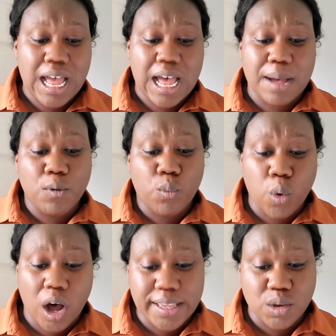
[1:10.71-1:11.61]

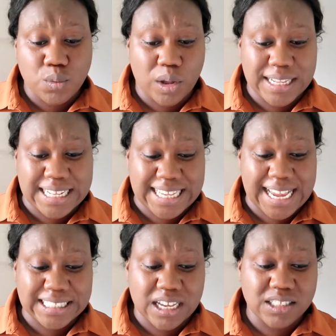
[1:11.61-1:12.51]
why you want their
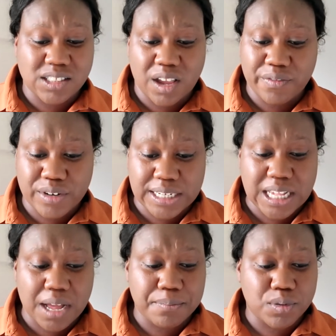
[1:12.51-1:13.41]
data. So for
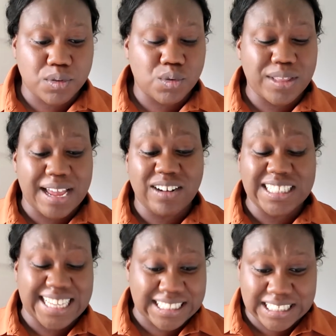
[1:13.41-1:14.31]
example, their
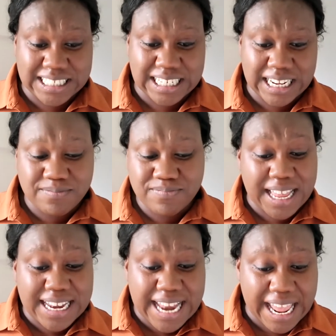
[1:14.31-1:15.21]
identity,
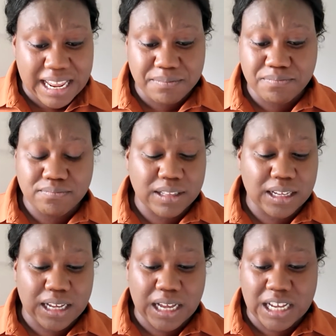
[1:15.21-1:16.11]
their name,
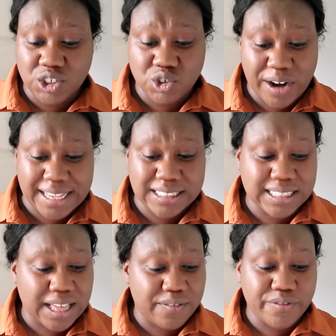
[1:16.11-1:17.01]
address,
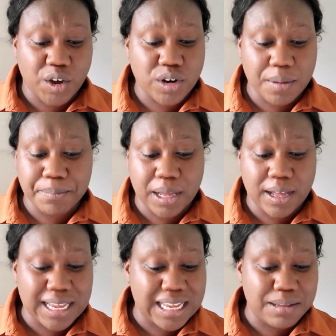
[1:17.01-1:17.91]
their phone
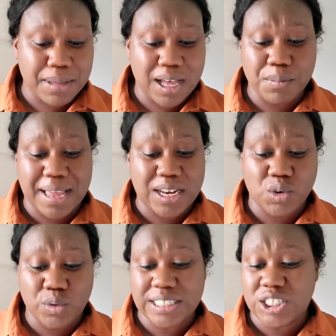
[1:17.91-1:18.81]
number, email,
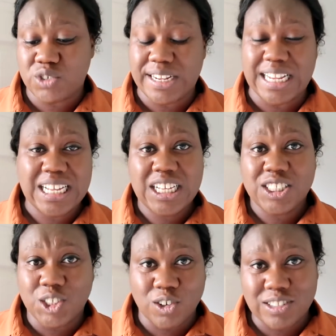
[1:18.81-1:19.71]
medical history,
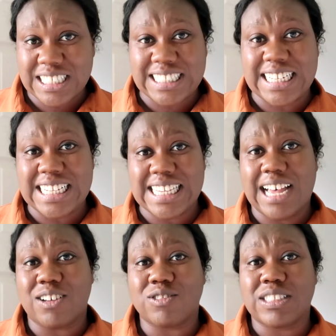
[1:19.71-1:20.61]
doctor's
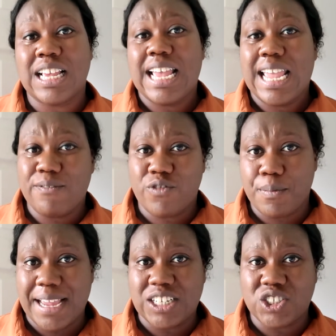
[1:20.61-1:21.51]
details,
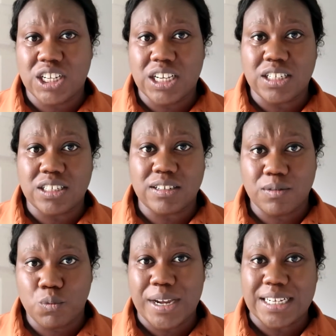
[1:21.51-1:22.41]

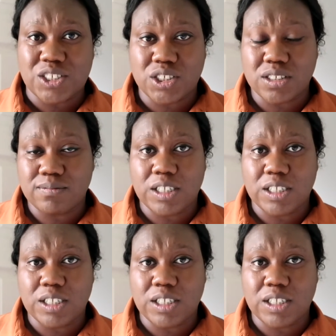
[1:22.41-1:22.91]
information which,